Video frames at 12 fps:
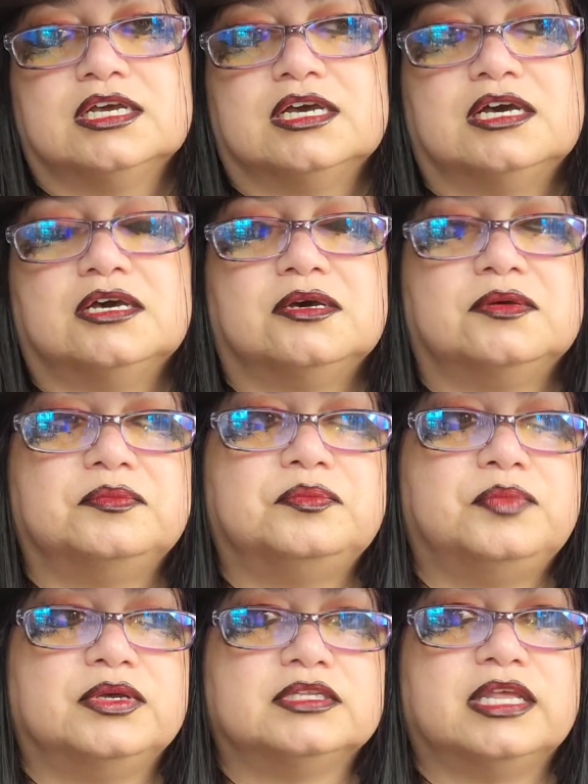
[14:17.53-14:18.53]

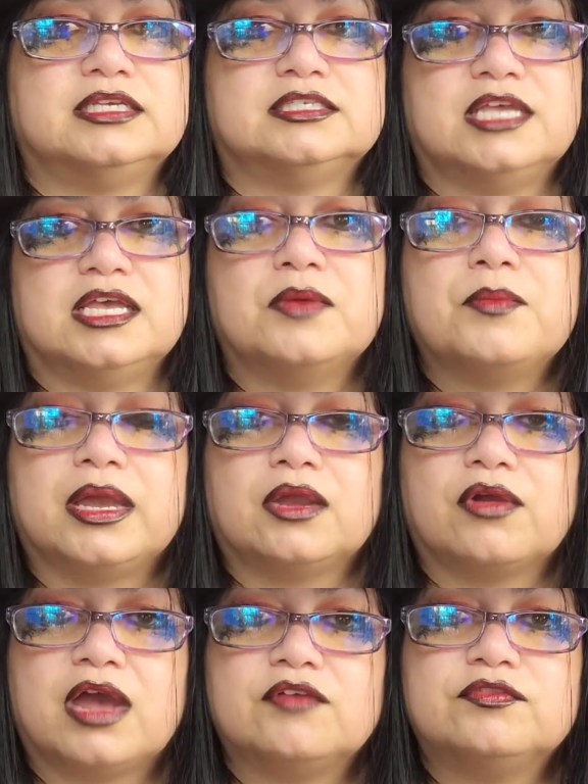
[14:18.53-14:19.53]
But like say on my
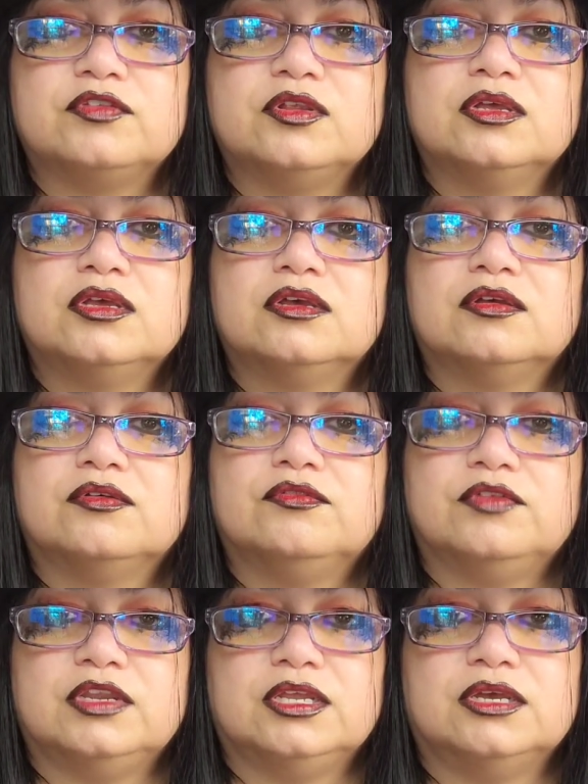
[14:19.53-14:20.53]
craft
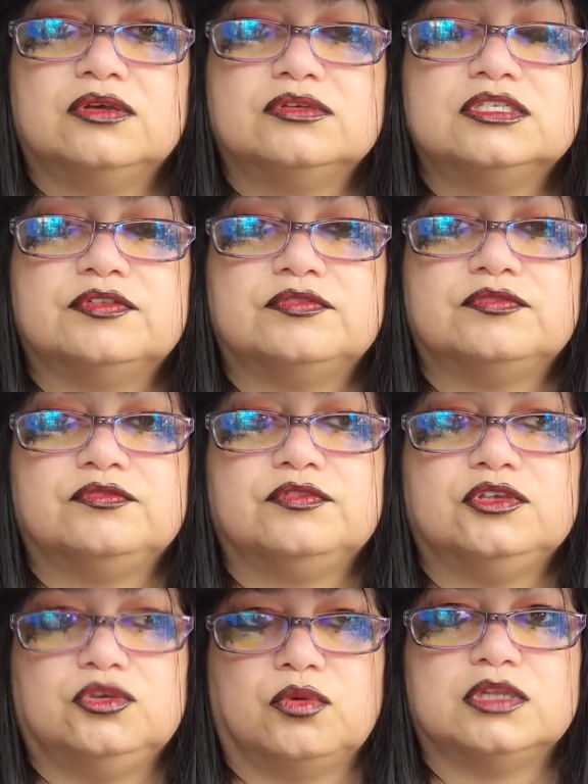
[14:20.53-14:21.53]
videos, if
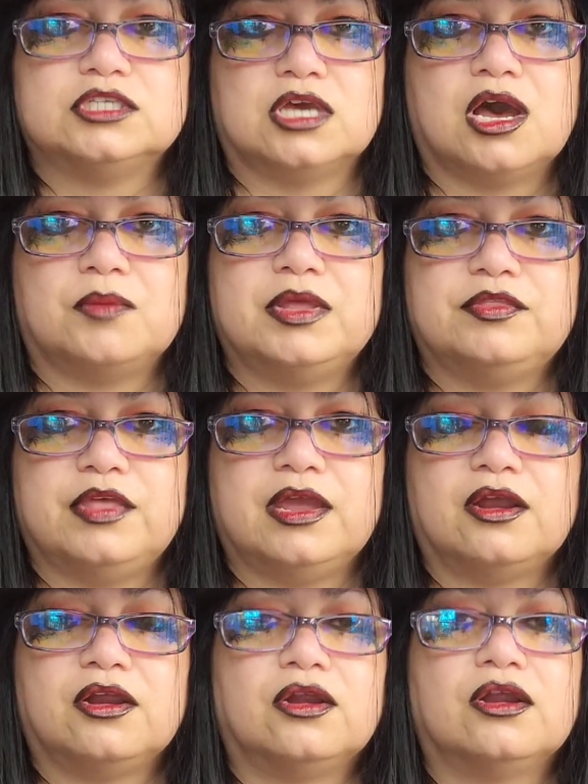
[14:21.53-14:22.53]
you want to comment
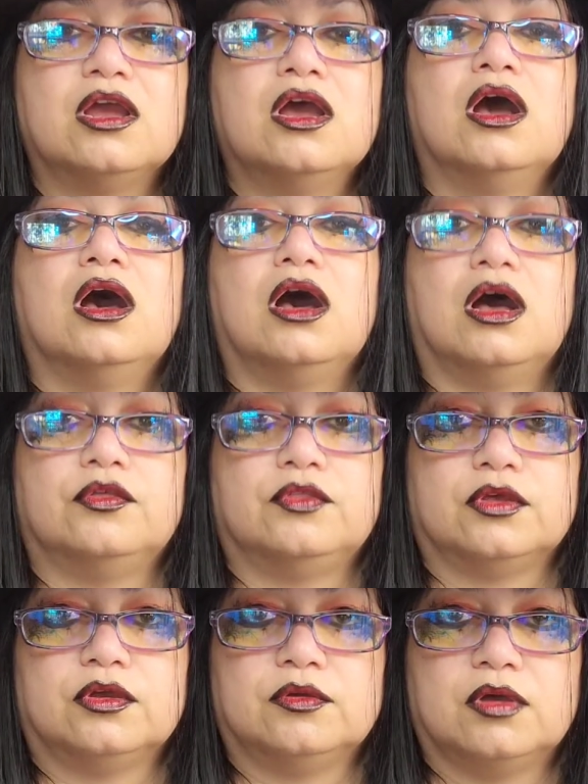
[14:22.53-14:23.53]
there on
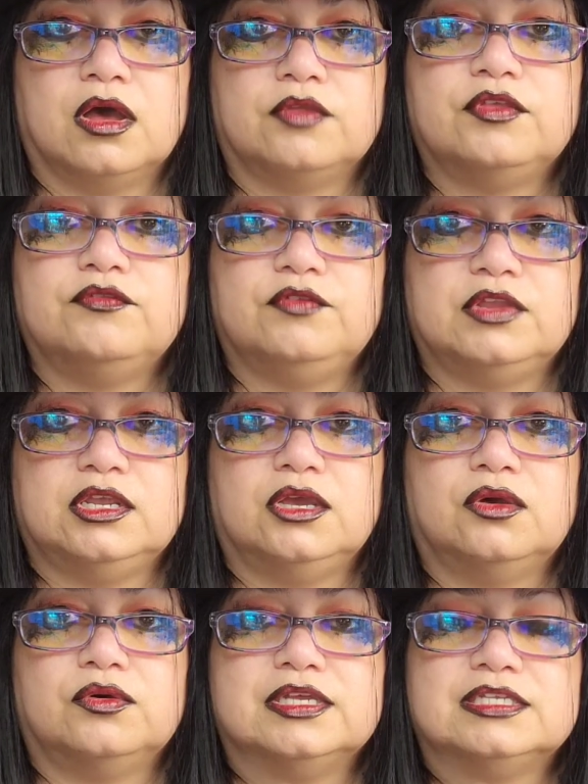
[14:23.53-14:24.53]
the
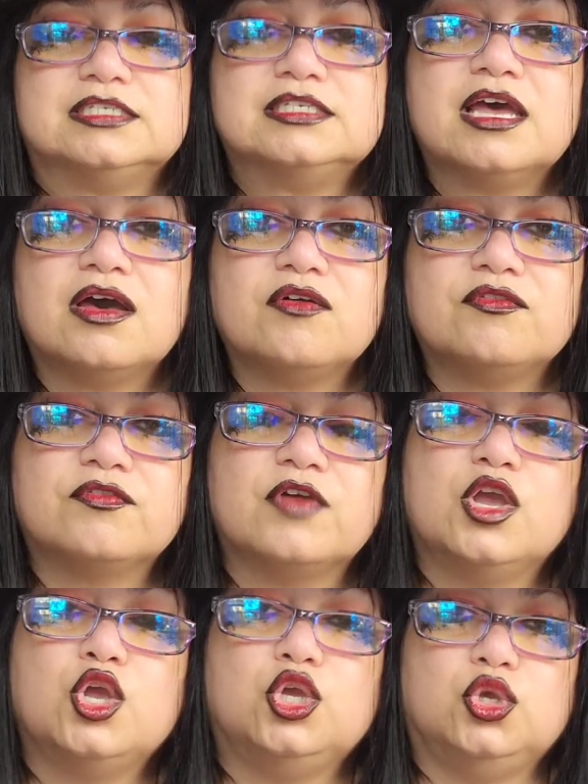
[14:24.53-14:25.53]
video itself,
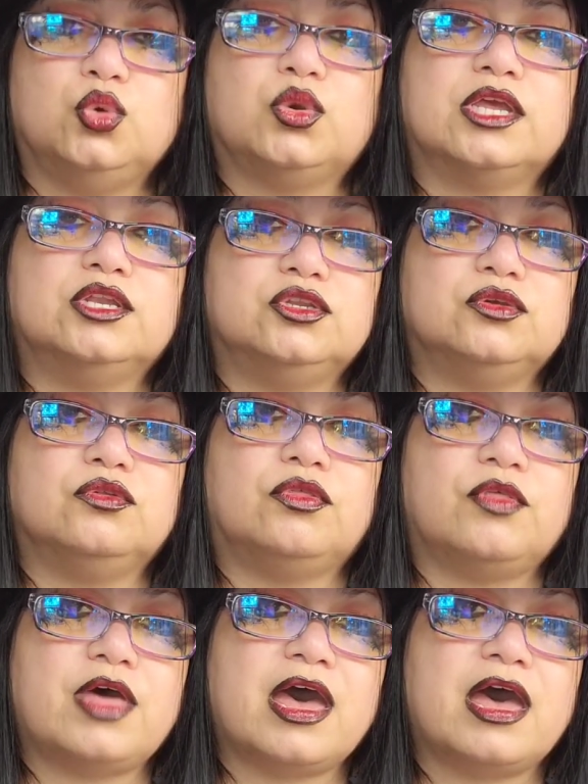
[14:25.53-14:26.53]
you can do
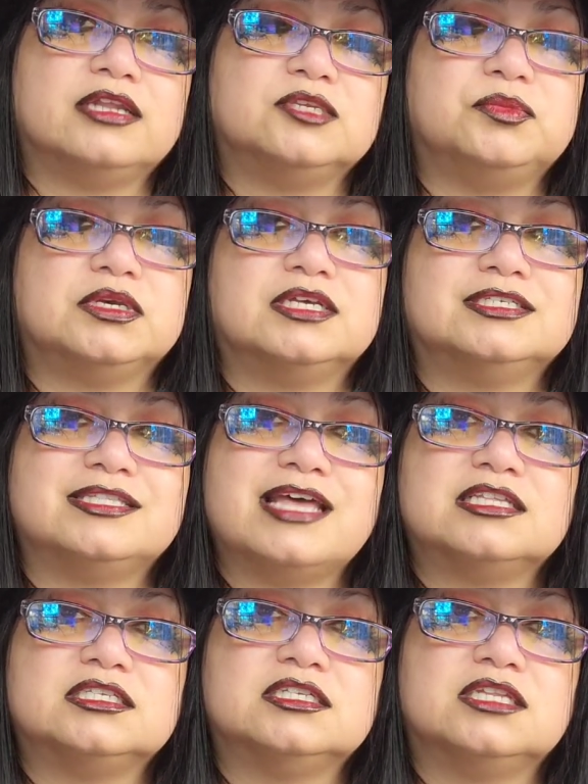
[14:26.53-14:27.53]
that, because
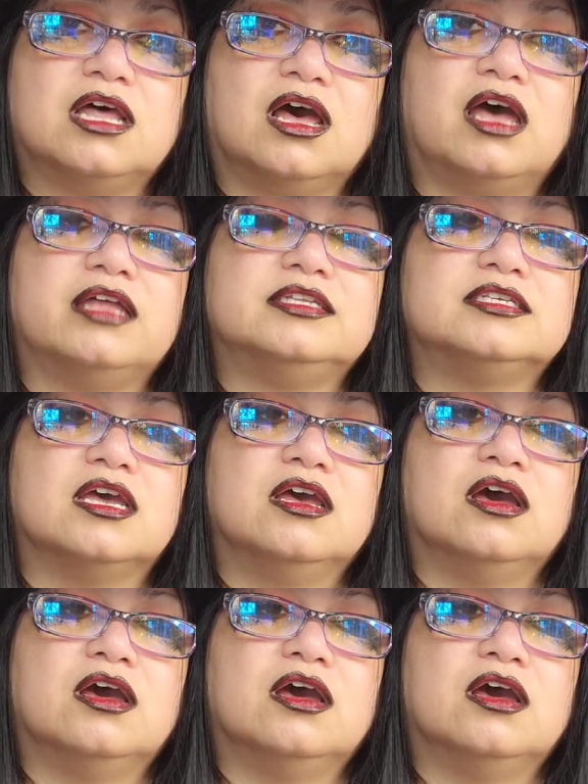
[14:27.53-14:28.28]
that's not